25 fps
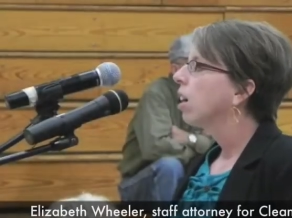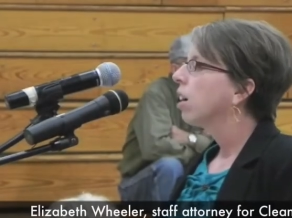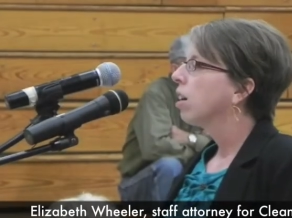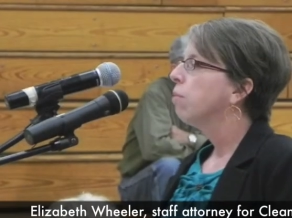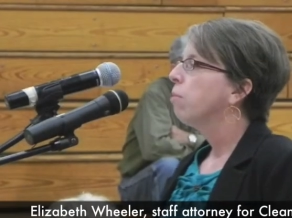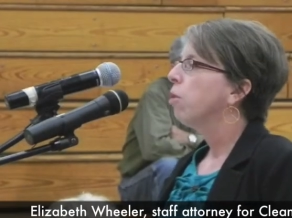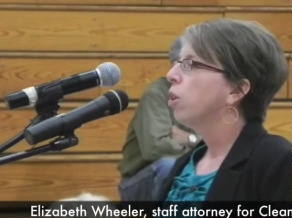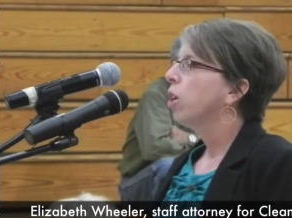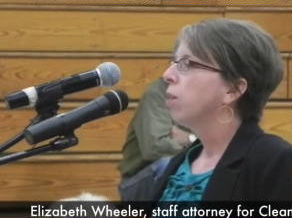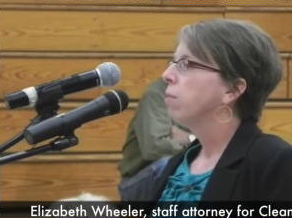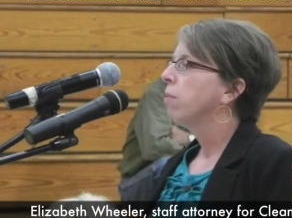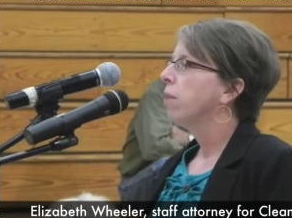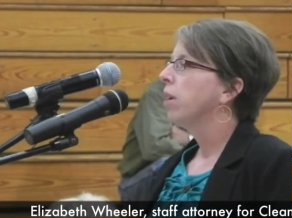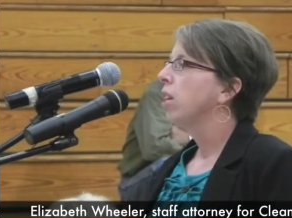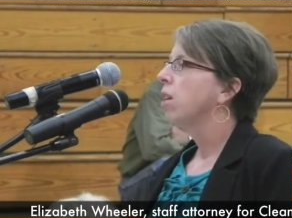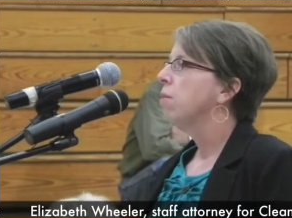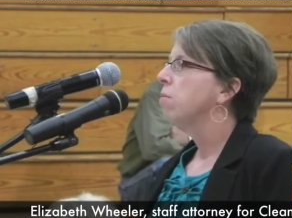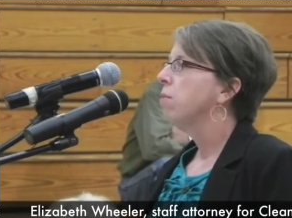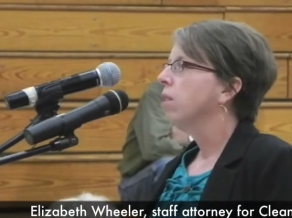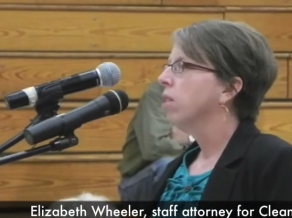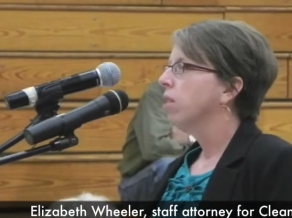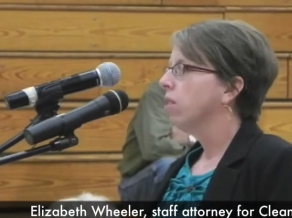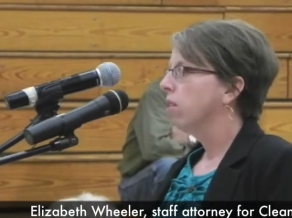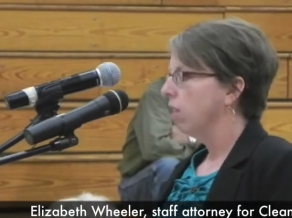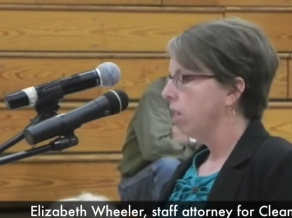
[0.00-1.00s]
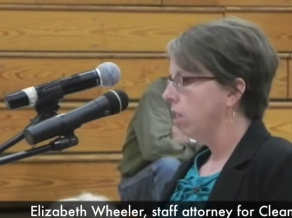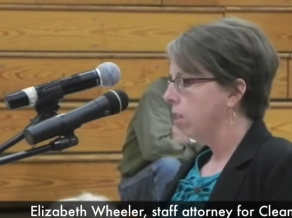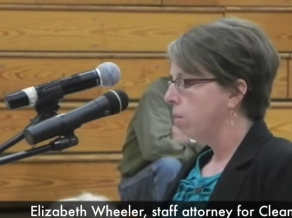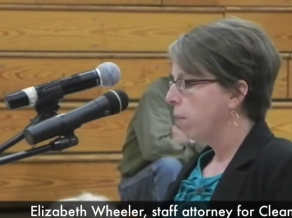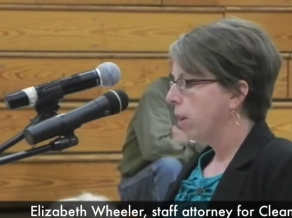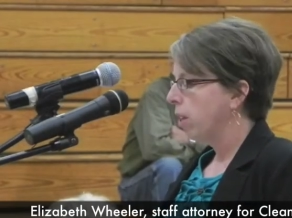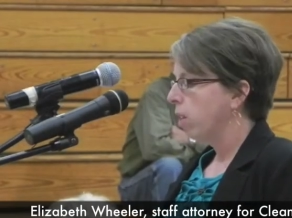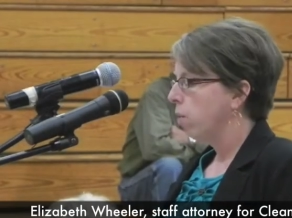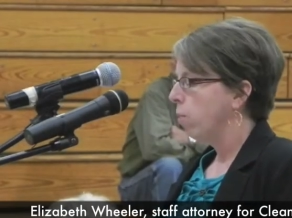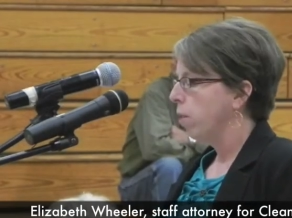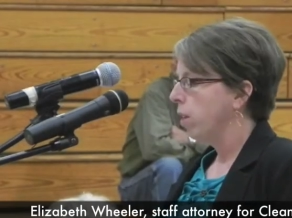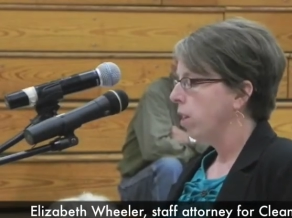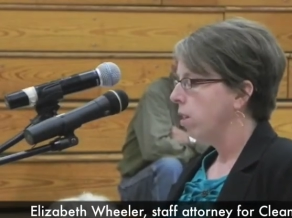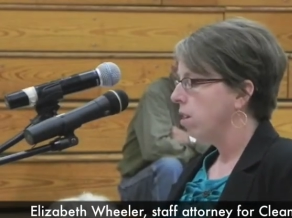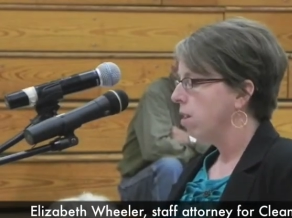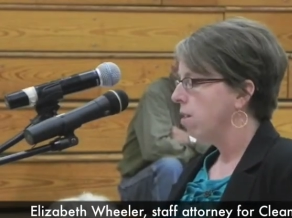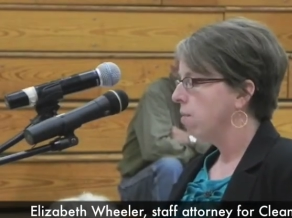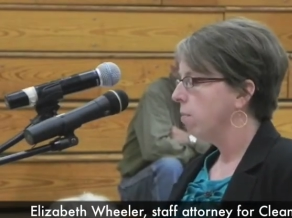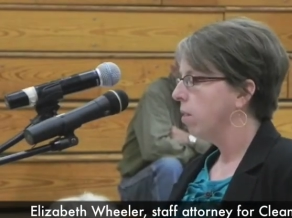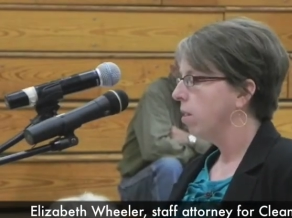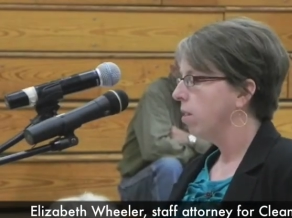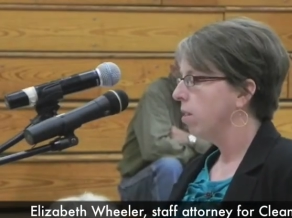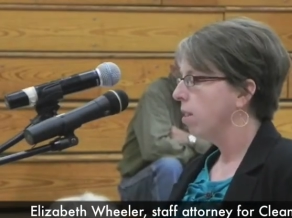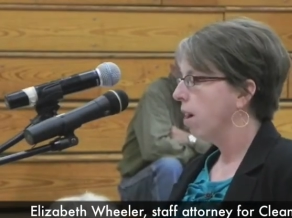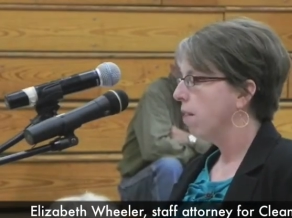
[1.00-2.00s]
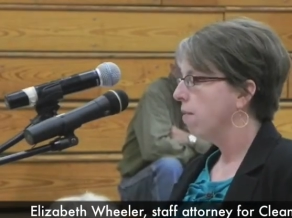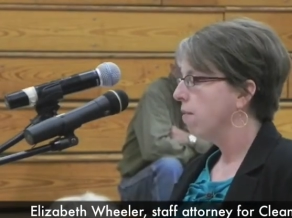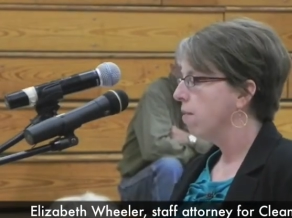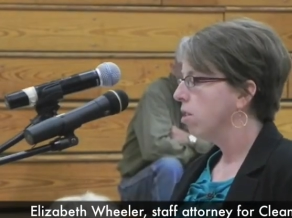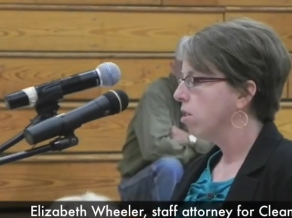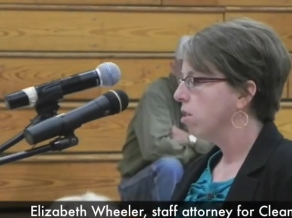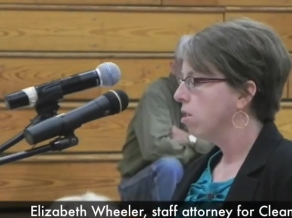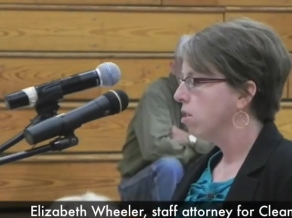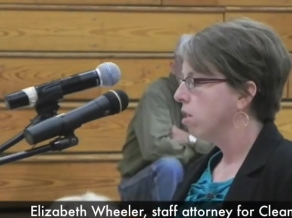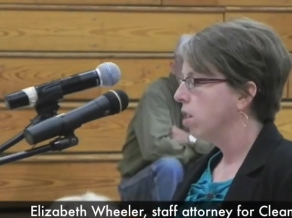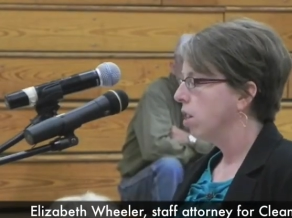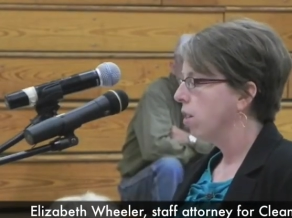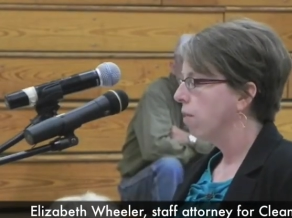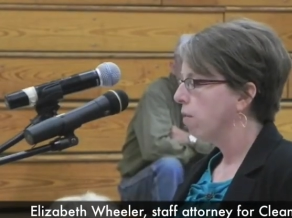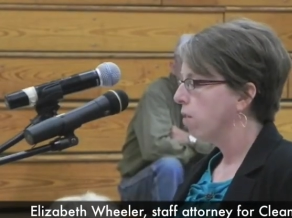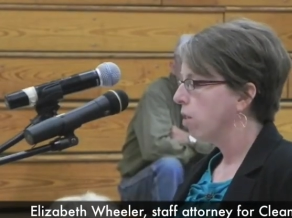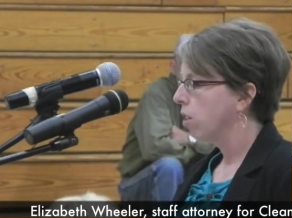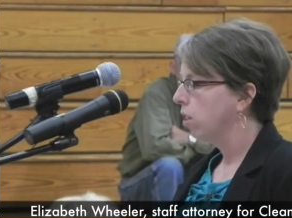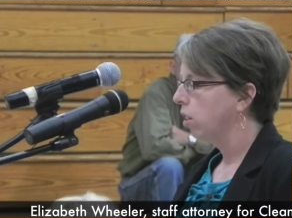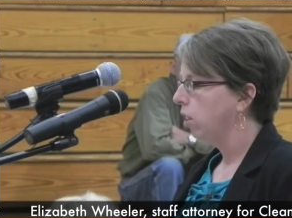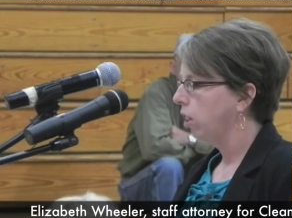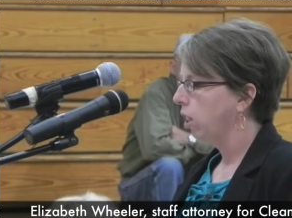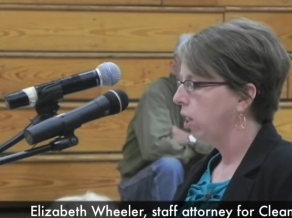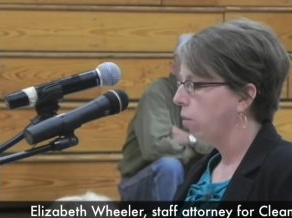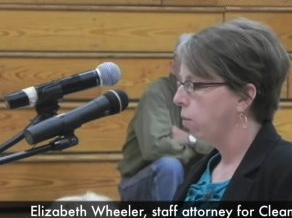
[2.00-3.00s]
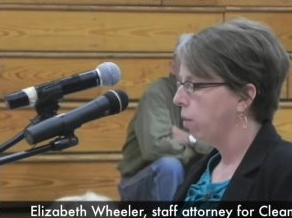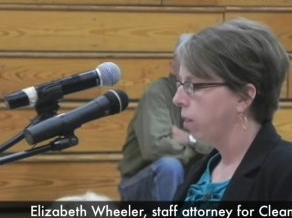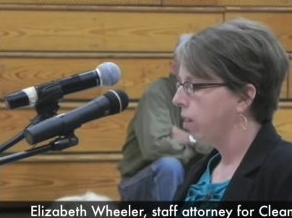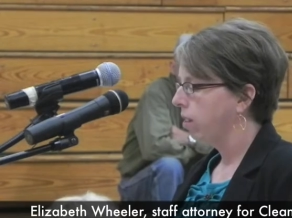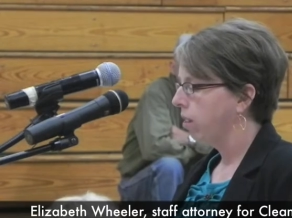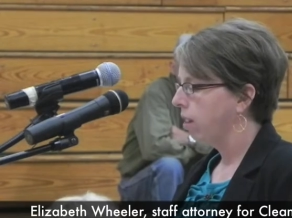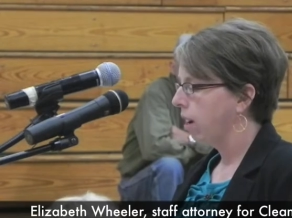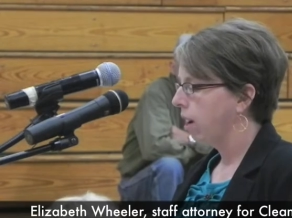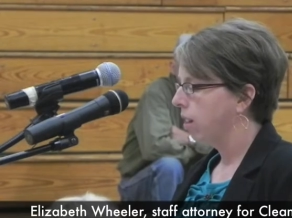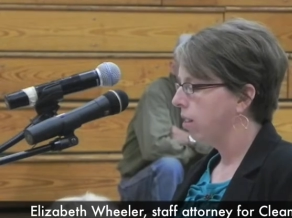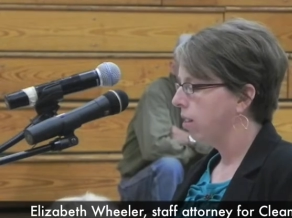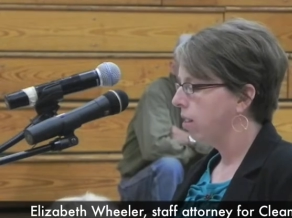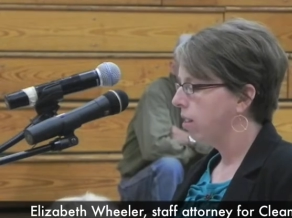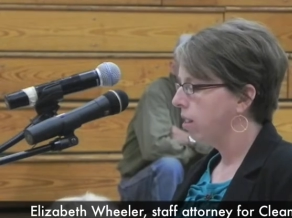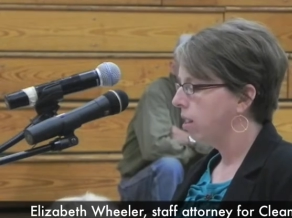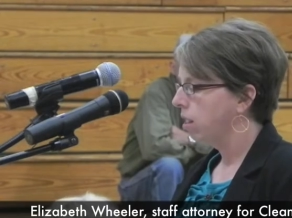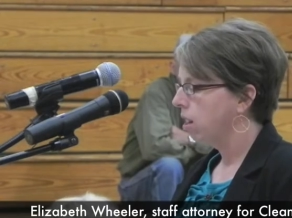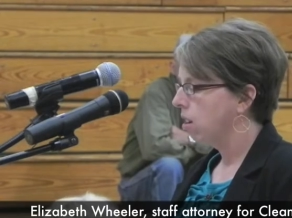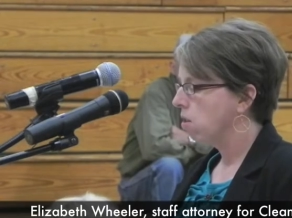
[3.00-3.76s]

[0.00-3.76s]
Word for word: Good morning. My name is Elizabeth Wheeler. I'm staff attorney for Clean Wisconsin.